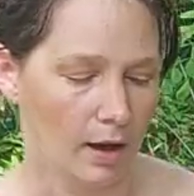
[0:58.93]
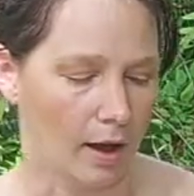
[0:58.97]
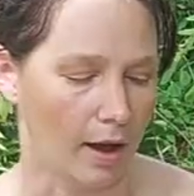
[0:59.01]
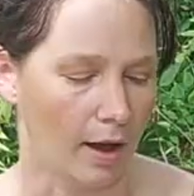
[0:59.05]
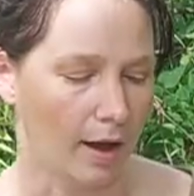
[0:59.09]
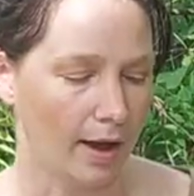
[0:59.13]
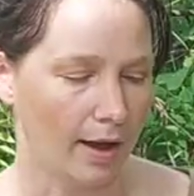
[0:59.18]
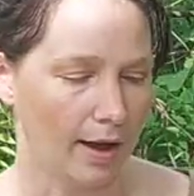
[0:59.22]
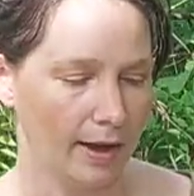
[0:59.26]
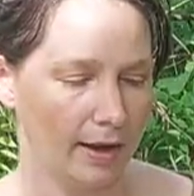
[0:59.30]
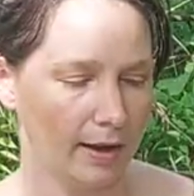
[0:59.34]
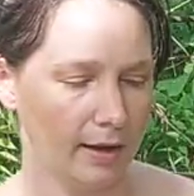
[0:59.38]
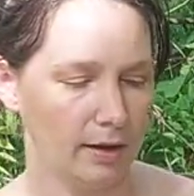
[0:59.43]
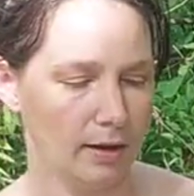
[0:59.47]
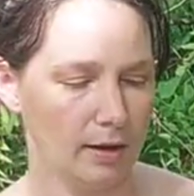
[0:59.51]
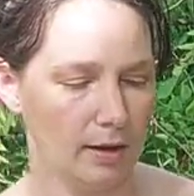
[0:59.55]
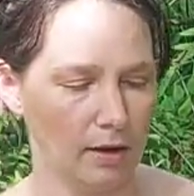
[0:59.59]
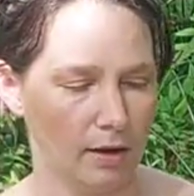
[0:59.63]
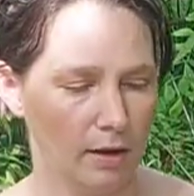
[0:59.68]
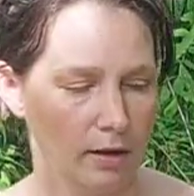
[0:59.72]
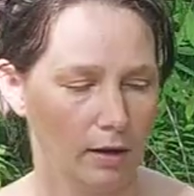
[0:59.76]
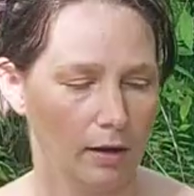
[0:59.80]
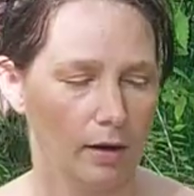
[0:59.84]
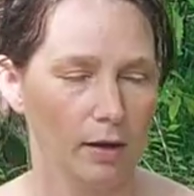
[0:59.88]
I
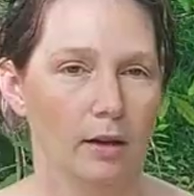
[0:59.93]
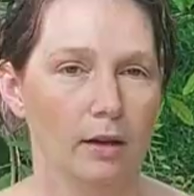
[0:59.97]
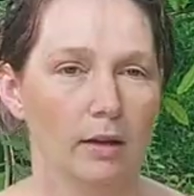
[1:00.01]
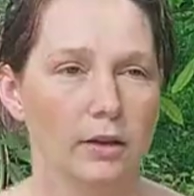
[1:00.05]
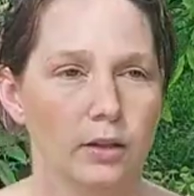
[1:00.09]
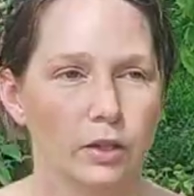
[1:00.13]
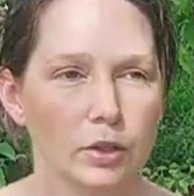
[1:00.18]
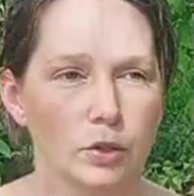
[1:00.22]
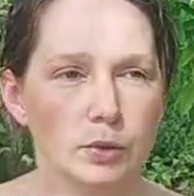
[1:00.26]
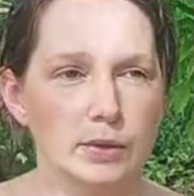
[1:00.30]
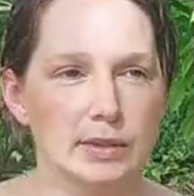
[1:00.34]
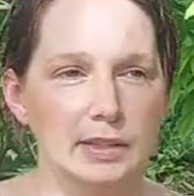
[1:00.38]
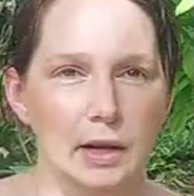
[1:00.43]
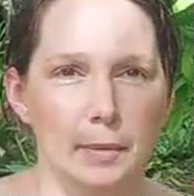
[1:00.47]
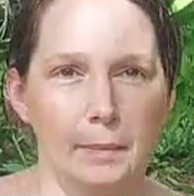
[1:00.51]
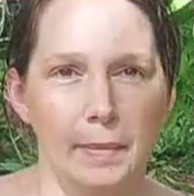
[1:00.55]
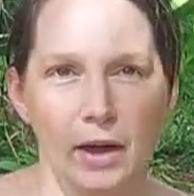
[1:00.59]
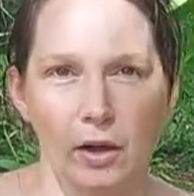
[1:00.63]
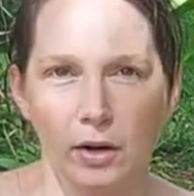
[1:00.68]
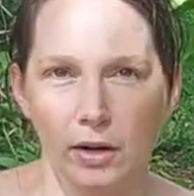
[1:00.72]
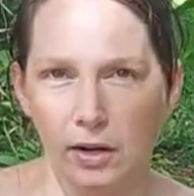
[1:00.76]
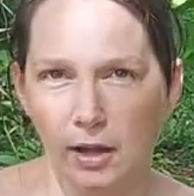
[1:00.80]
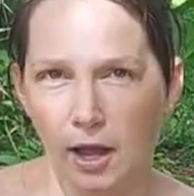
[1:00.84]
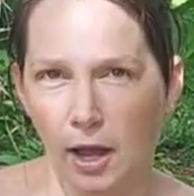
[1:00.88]
used
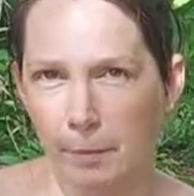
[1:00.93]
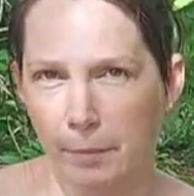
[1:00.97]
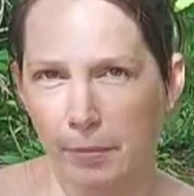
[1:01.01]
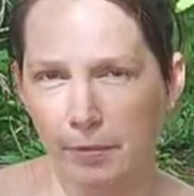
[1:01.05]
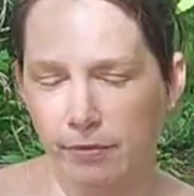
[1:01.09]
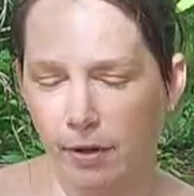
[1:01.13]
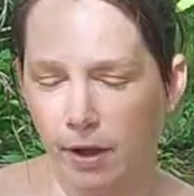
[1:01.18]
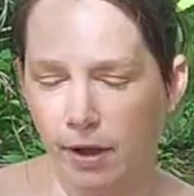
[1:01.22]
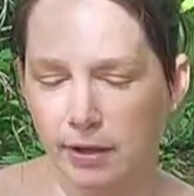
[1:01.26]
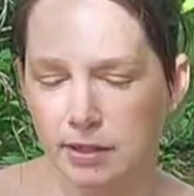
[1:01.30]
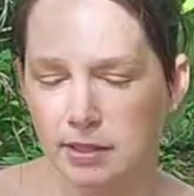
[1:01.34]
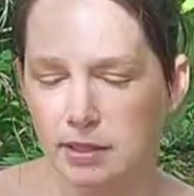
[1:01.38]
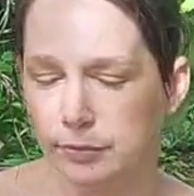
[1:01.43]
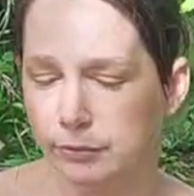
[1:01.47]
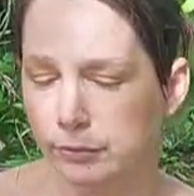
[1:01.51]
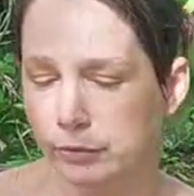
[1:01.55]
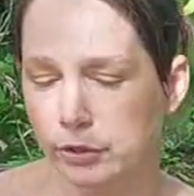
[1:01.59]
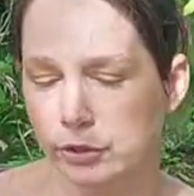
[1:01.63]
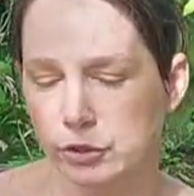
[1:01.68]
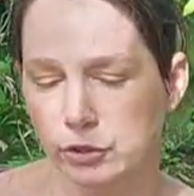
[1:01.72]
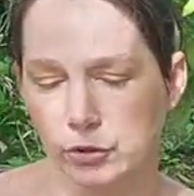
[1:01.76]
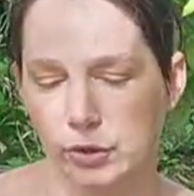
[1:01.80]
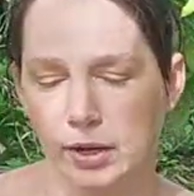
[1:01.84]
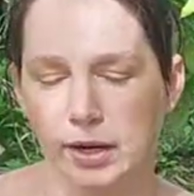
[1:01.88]
about a cup of ice
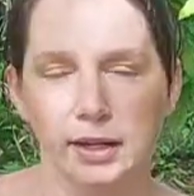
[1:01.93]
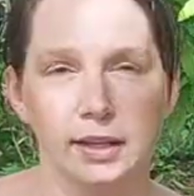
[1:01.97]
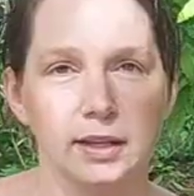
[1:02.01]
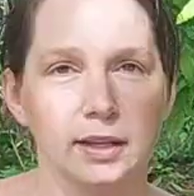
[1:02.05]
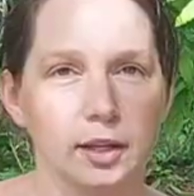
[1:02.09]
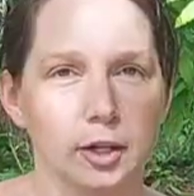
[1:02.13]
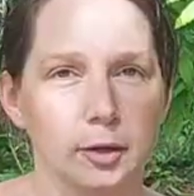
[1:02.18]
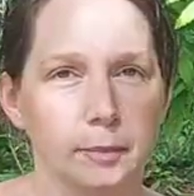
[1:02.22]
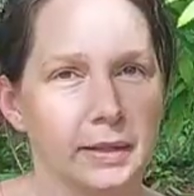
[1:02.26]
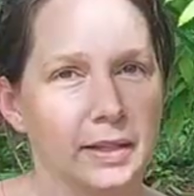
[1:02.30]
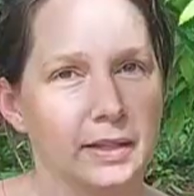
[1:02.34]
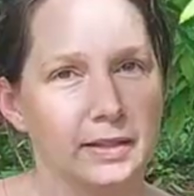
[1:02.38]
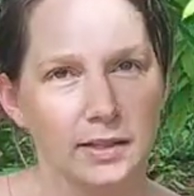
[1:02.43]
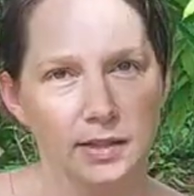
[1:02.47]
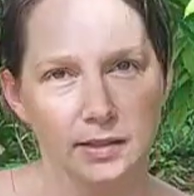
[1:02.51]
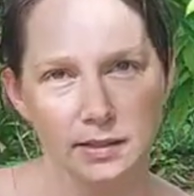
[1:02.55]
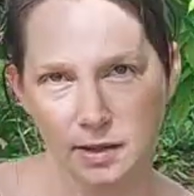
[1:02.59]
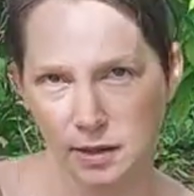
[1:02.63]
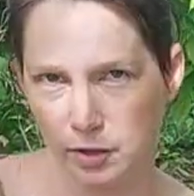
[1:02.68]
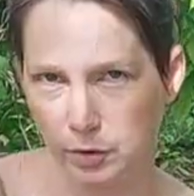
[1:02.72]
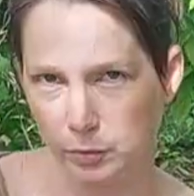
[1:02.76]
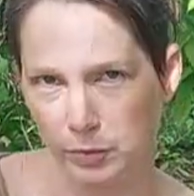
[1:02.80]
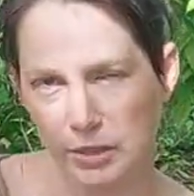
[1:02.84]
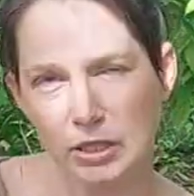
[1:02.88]
for a drink here because it's
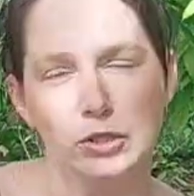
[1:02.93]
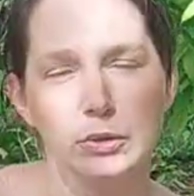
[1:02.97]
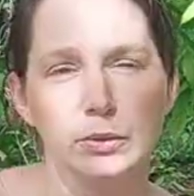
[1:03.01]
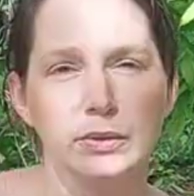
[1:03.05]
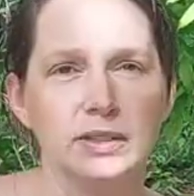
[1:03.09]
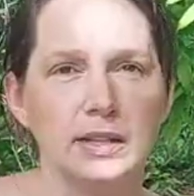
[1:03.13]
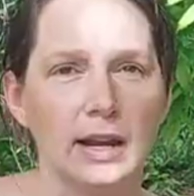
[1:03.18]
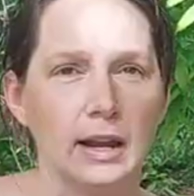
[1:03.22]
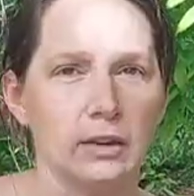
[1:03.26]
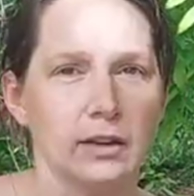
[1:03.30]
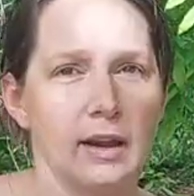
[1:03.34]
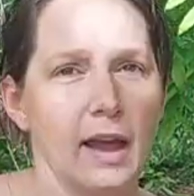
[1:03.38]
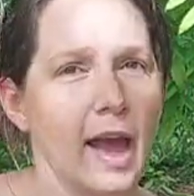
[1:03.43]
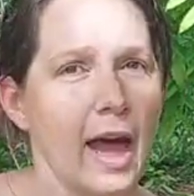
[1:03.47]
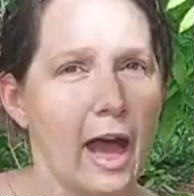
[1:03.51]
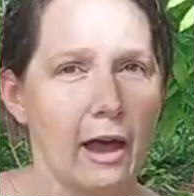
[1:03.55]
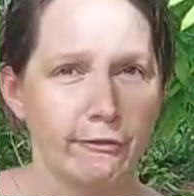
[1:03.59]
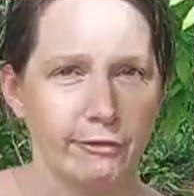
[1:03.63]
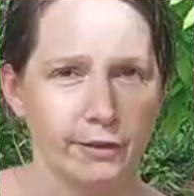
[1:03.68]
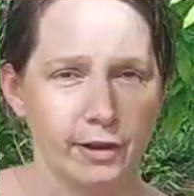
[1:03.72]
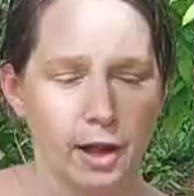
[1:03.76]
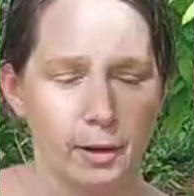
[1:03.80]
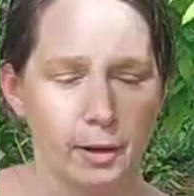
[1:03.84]
gonna reduce down to half a